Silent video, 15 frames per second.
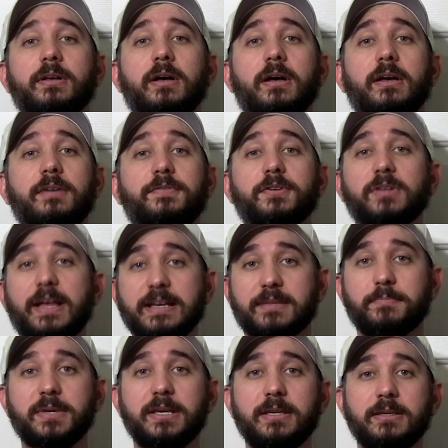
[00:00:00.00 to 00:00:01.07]
if you're
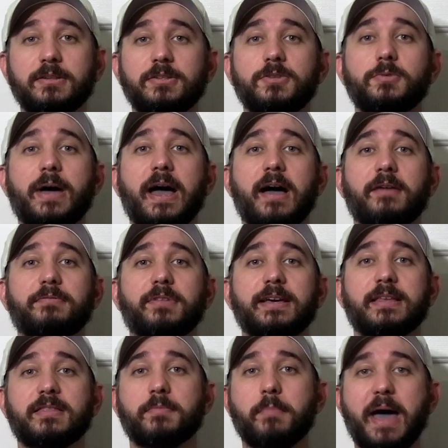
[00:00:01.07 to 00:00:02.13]
like me, you have
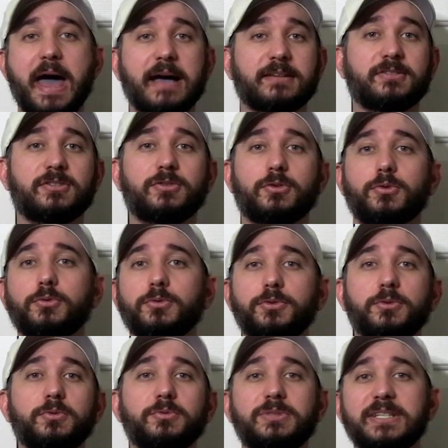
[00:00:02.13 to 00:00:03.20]
like the Max
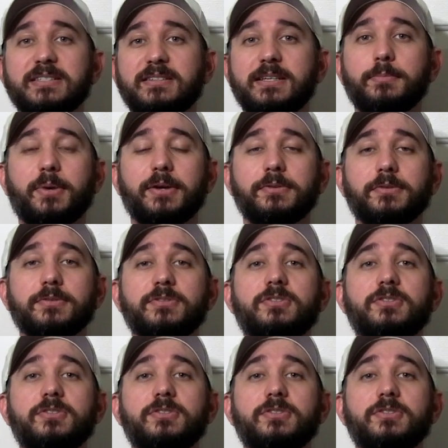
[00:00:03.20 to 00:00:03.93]
Hulu Disney bundle,